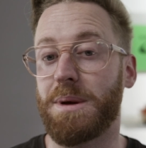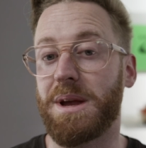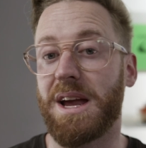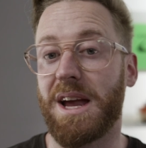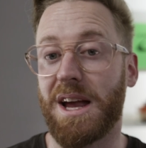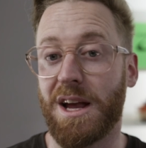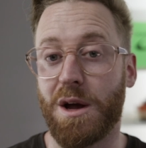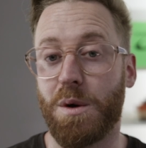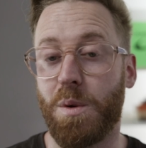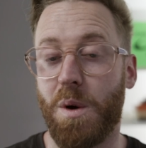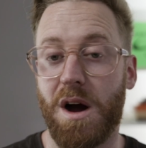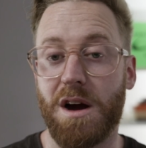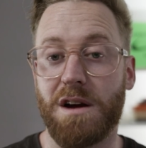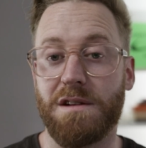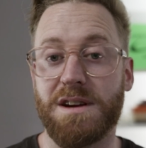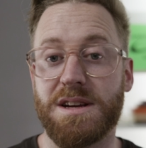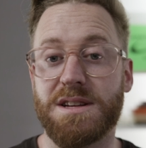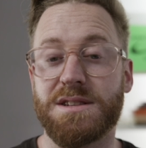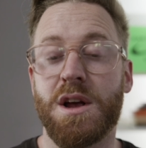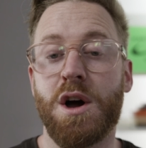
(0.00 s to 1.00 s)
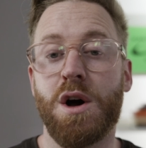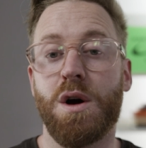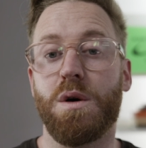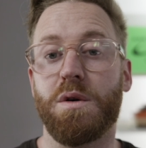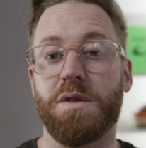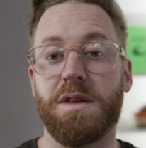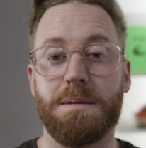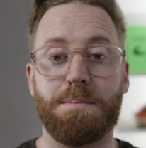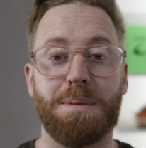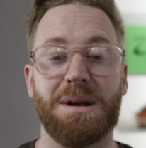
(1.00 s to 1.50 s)
be it inquiries
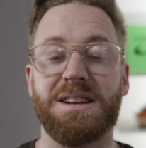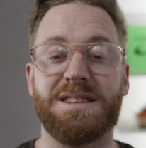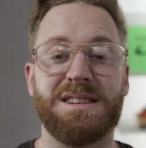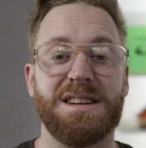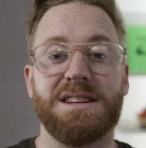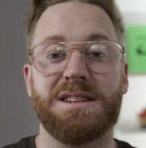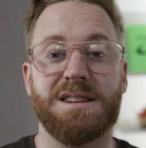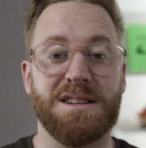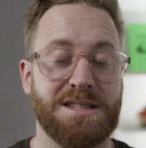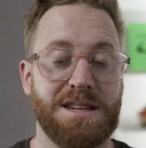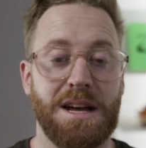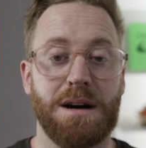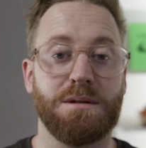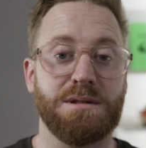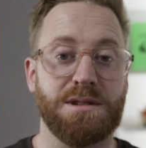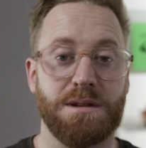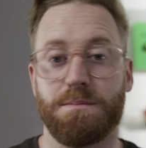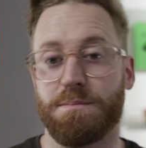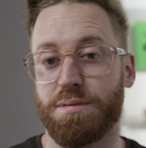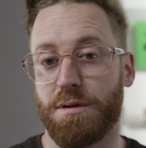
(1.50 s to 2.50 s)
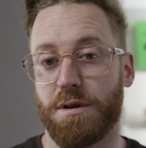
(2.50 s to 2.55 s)
or the ability to sell some